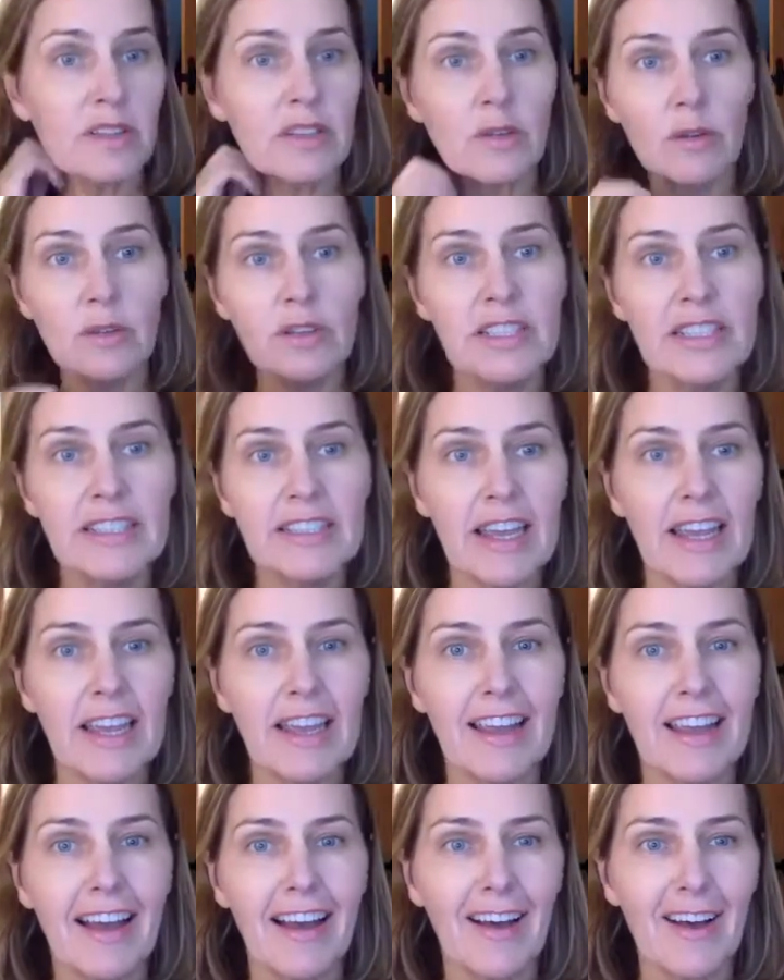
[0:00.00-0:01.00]
going to
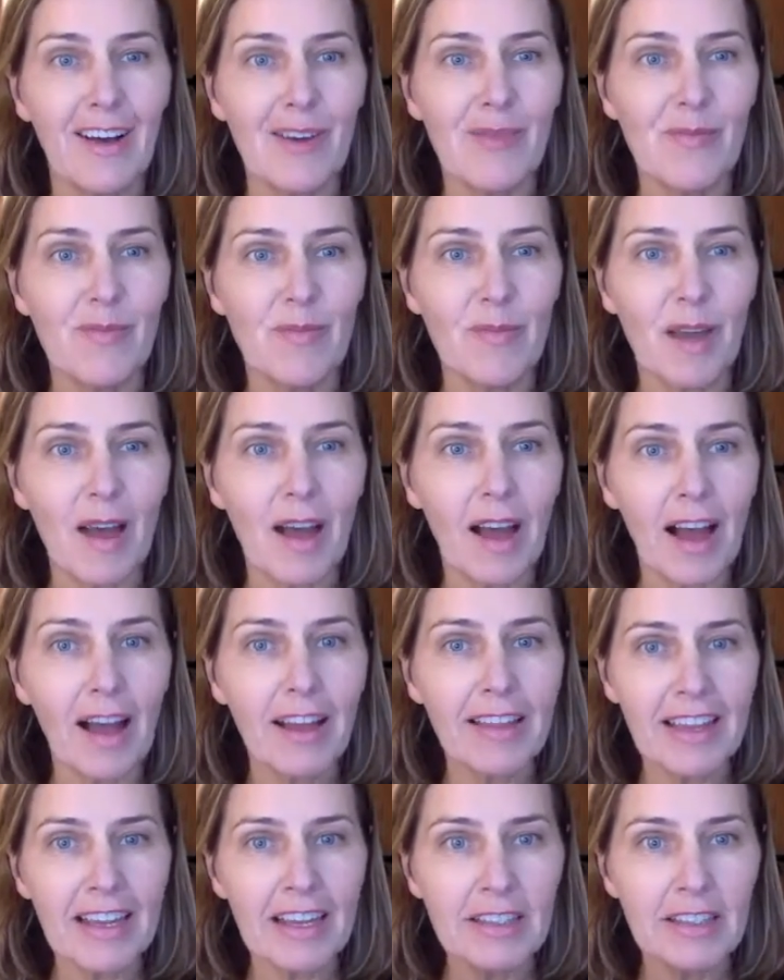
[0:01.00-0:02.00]
say, I
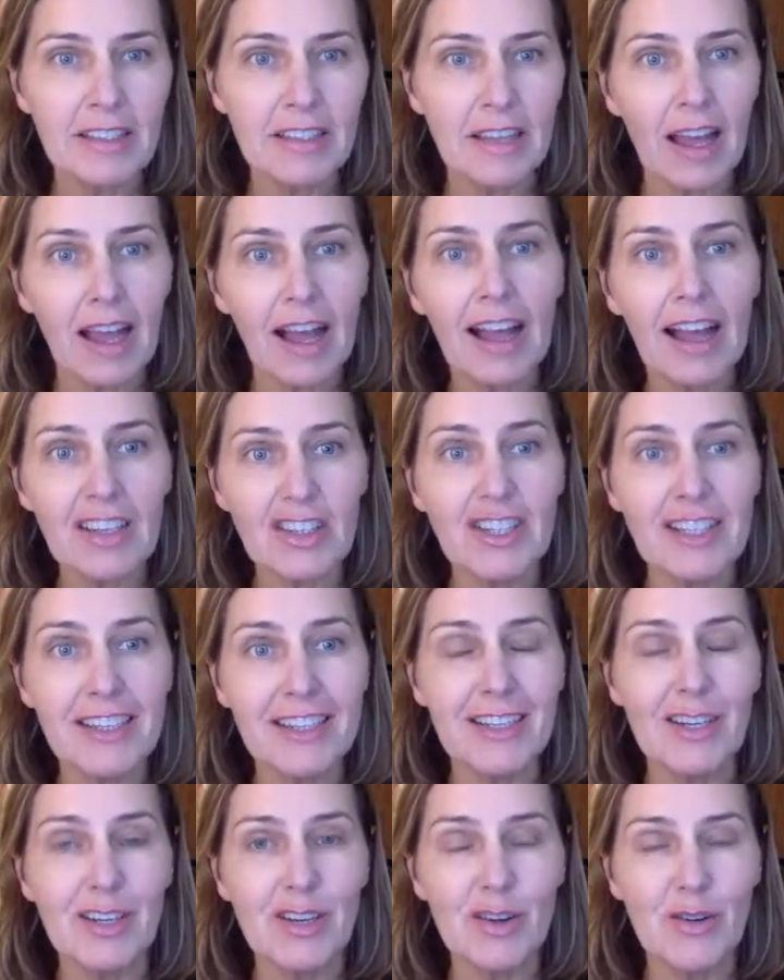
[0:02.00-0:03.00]
think it's
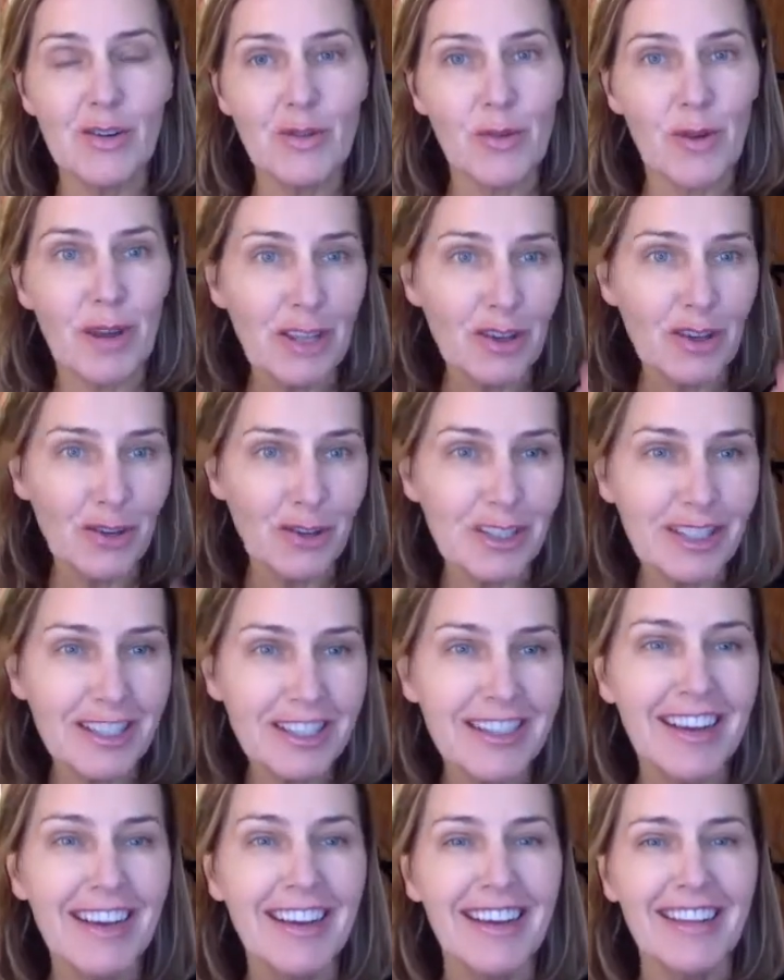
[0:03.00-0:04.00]
actually quite good
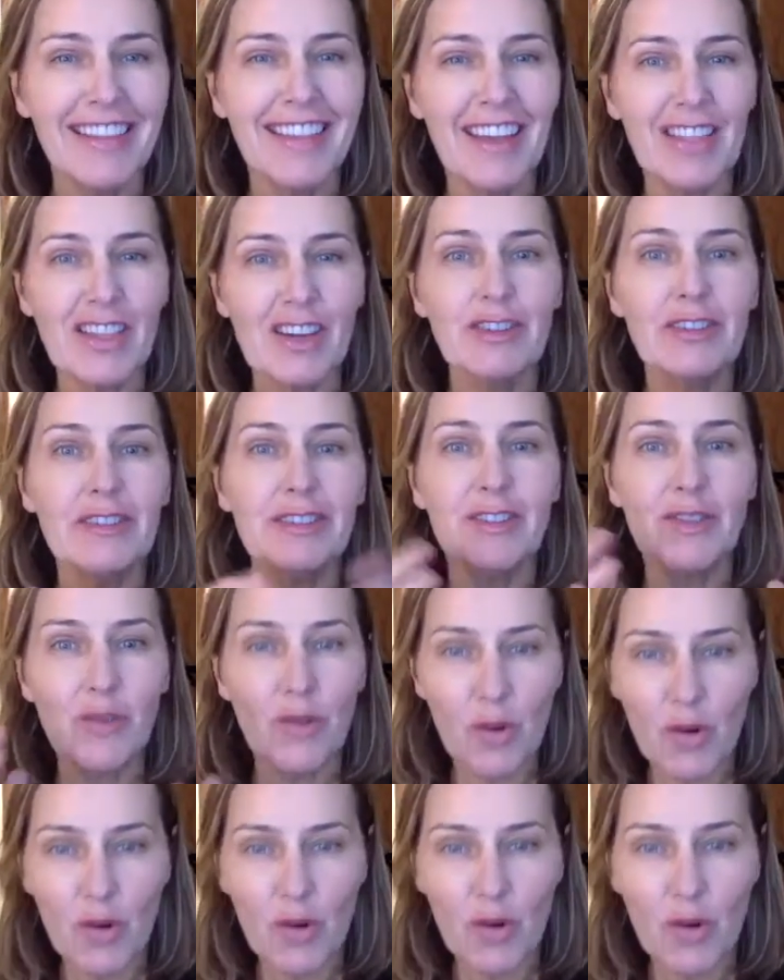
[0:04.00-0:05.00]
that there is a
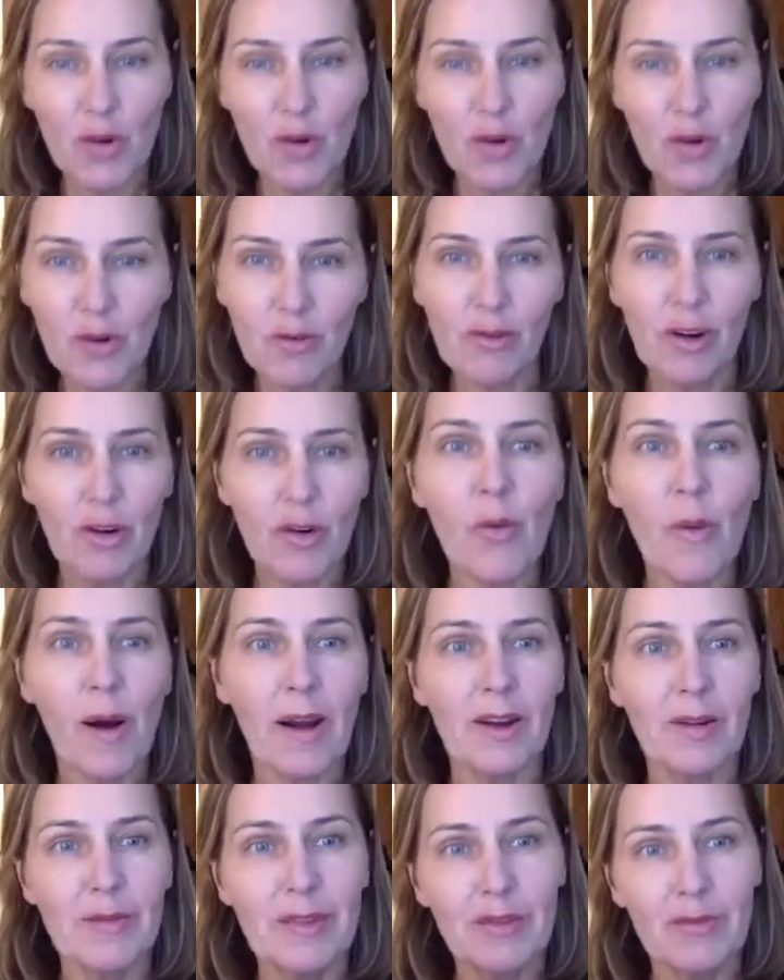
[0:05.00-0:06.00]
requirement
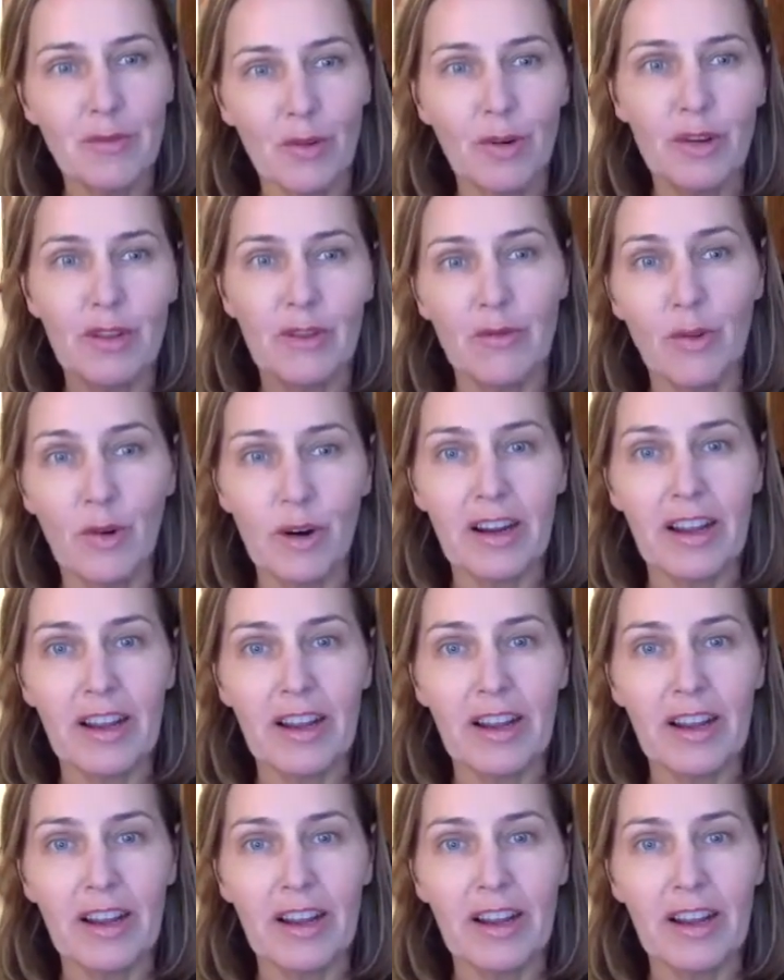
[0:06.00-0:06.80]
for the forecast,